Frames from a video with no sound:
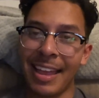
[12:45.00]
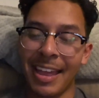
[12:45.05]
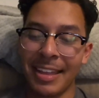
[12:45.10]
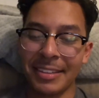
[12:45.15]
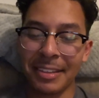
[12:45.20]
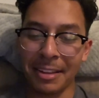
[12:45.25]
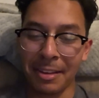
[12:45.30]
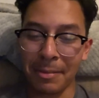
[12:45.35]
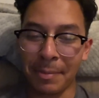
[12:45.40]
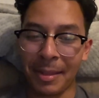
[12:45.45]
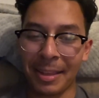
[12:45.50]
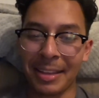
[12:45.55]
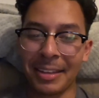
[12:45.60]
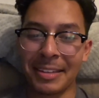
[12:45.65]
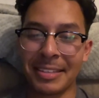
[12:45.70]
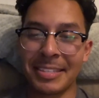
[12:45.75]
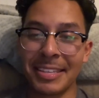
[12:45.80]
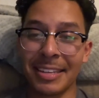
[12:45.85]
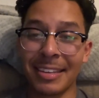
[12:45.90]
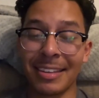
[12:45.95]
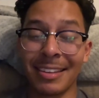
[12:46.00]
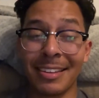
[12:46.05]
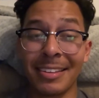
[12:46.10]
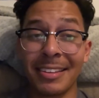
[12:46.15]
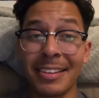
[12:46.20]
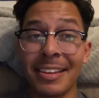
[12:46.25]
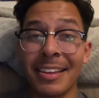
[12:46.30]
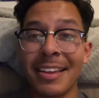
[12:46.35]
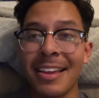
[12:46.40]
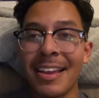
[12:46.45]
ended up getting a ticket.
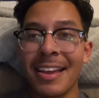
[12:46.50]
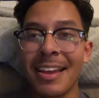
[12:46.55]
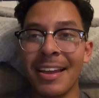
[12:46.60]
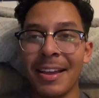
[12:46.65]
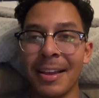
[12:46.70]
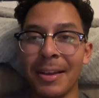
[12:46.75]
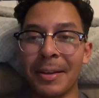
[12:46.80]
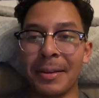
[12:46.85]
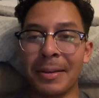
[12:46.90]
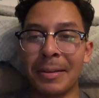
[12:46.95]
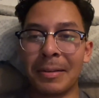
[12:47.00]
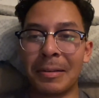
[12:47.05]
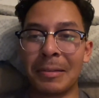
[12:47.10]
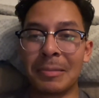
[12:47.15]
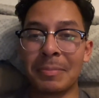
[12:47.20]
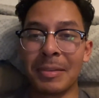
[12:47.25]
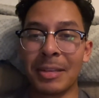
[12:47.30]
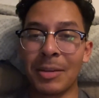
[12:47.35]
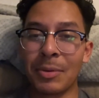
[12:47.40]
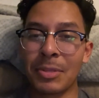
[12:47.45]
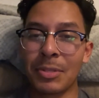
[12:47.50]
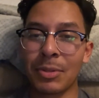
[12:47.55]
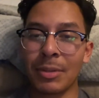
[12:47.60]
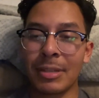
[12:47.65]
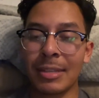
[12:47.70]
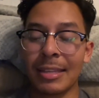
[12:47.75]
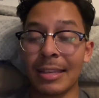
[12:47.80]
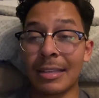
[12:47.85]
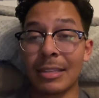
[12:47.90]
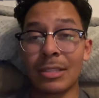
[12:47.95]
Um, it was
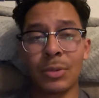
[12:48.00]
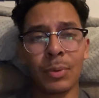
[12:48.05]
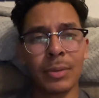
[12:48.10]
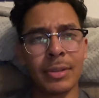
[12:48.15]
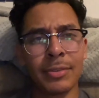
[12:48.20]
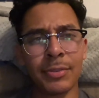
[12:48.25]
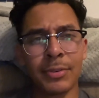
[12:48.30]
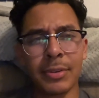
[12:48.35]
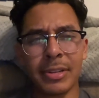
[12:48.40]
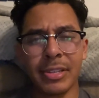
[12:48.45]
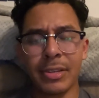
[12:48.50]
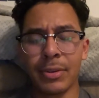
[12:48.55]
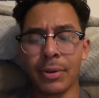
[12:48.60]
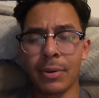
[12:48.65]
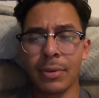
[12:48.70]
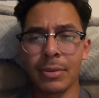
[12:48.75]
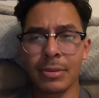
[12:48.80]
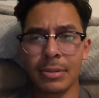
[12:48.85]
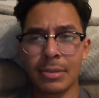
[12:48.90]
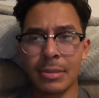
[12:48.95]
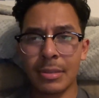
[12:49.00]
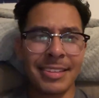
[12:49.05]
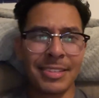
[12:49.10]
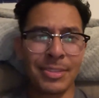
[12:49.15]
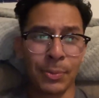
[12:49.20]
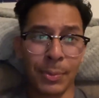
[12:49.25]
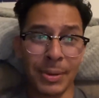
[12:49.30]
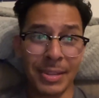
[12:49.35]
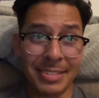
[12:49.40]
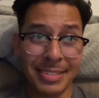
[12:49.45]
only like twenty-four euros.
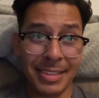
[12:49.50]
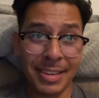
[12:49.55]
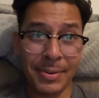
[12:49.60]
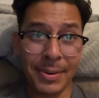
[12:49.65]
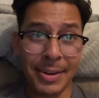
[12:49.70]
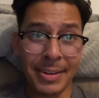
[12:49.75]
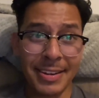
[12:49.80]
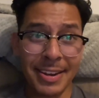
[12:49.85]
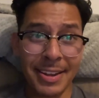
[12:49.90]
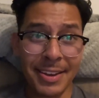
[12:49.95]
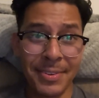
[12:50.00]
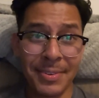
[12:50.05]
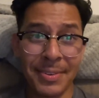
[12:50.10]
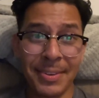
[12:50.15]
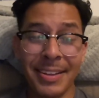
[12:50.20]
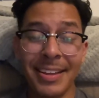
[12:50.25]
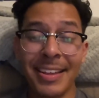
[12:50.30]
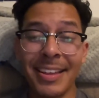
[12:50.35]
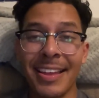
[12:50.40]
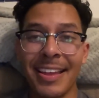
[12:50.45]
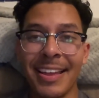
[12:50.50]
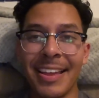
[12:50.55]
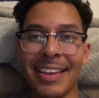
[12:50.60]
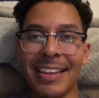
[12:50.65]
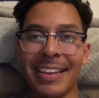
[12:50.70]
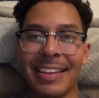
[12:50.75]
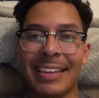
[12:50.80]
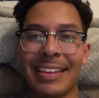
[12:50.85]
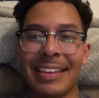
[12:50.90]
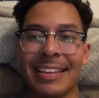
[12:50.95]
It's Wednesday right now,
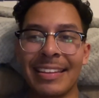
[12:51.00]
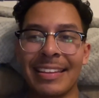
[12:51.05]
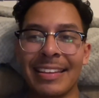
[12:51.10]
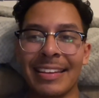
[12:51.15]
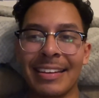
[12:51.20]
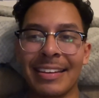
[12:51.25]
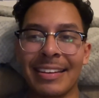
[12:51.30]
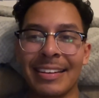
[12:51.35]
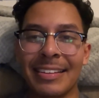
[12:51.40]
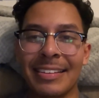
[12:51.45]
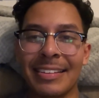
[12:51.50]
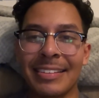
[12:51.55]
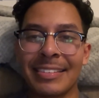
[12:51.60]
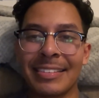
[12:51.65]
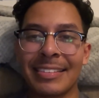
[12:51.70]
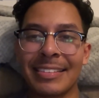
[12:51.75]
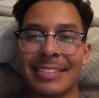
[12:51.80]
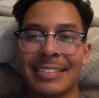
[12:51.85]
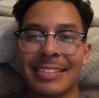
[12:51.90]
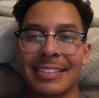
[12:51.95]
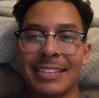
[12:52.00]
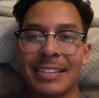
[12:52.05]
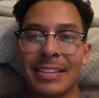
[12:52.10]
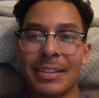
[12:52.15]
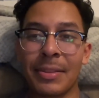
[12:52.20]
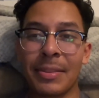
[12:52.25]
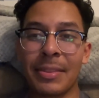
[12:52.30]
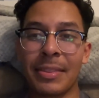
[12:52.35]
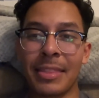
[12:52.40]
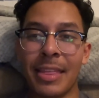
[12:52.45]
and uh,
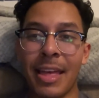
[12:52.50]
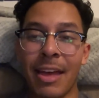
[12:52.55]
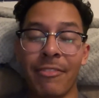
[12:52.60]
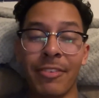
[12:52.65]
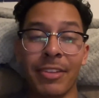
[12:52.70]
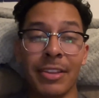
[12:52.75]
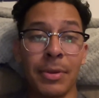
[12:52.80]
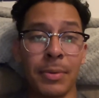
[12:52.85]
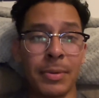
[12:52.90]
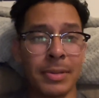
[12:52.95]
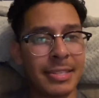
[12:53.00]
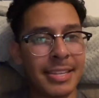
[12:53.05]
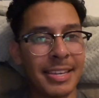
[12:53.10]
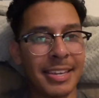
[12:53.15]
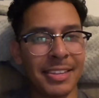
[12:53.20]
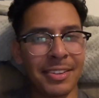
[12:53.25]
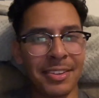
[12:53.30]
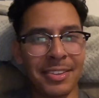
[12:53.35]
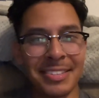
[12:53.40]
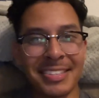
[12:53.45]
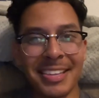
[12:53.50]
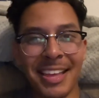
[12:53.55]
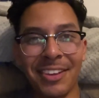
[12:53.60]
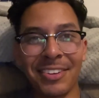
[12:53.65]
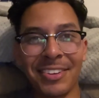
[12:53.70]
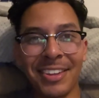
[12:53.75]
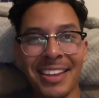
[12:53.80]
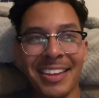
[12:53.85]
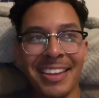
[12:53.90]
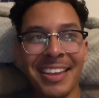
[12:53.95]
that video was taken on
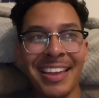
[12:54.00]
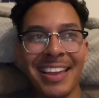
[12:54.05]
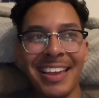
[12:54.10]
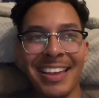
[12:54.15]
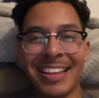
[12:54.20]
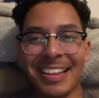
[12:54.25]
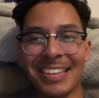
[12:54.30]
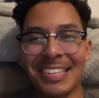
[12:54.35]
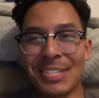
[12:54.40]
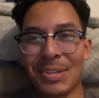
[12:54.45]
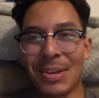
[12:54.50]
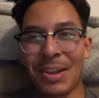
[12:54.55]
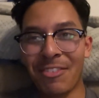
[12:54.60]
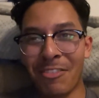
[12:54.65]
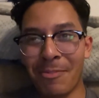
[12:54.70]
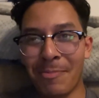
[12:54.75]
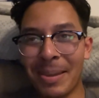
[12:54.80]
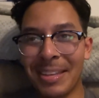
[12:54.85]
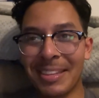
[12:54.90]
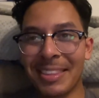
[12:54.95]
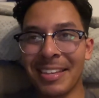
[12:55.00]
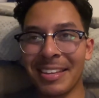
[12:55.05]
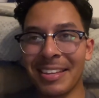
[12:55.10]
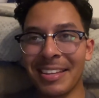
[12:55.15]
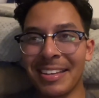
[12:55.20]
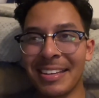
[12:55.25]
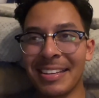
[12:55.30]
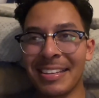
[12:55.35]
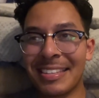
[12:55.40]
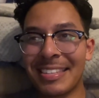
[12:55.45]
Saturday, and I still haven't paid
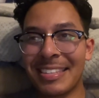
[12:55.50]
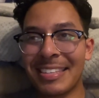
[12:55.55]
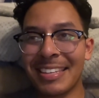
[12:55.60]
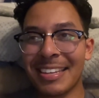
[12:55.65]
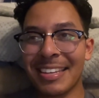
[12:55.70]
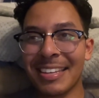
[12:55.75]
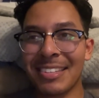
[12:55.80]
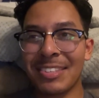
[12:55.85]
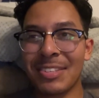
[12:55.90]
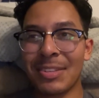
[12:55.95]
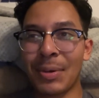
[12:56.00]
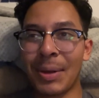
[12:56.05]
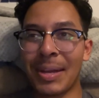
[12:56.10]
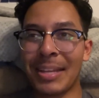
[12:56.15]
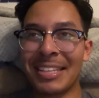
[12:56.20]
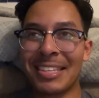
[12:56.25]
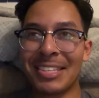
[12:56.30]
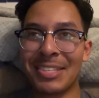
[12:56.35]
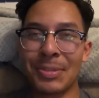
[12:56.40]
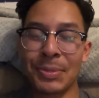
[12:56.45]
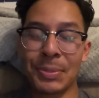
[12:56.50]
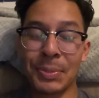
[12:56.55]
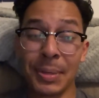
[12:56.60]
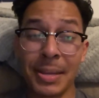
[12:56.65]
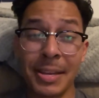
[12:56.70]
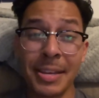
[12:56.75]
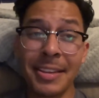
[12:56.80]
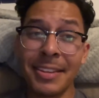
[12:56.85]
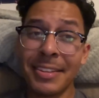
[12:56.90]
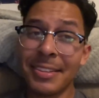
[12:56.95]
the ticket, so I need to
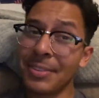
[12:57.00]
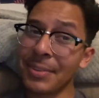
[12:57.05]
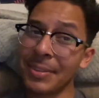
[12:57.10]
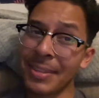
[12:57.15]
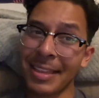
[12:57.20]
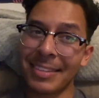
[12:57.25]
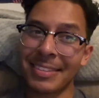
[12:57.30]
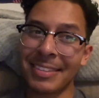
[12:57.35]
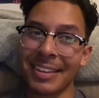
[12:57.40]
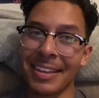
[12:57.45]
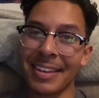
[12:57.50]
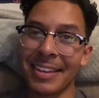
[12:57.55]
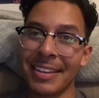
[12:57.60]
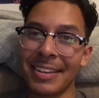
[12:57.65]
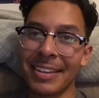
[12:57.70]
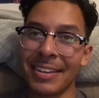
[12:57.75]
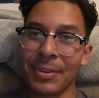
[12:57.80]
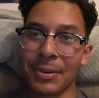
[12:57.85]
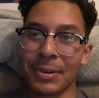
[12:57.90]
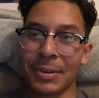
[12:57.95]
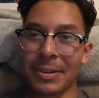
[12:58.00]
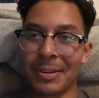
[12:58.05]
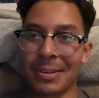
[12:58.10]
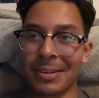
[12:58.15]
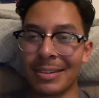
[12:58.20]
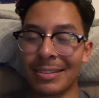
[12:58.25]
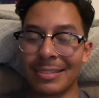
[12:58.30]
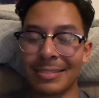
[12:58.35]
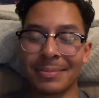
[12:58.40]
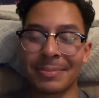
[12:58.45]
do that today
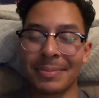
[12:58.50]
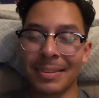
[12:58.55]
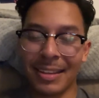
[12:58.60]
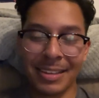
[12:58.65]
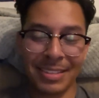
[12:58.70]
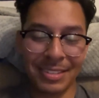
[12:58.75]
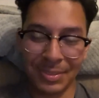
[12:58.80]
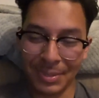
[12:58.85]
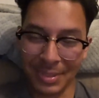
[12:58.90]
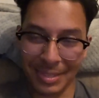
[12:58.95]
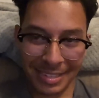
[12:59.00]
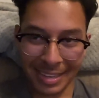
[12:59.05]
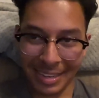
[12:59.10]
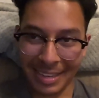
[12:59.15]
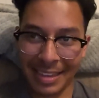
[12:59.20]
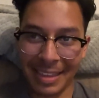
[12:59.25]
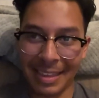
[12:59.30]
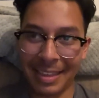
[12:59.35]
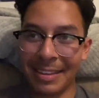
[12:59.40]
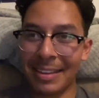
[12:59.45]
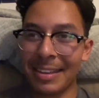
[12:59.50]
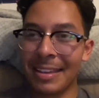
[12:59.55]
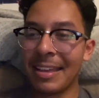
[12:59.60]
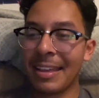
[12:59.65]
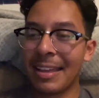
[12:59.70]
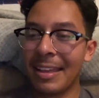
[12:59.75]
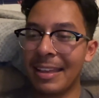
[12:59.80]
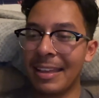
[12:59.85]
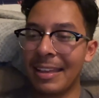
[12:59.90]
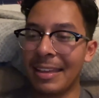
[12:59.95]
or as soon as I can.
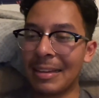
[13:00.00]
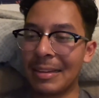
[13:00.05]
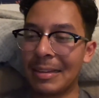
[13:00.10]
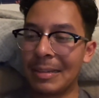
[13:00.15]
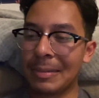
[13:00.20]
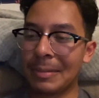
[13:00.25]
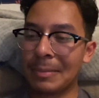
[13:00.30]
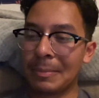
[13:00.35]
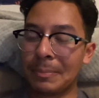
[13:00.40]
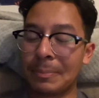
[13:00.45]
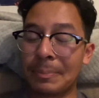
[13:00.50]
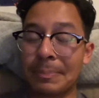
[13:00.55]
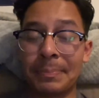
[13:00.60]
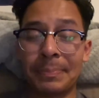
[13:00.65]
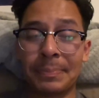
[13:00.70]
Um,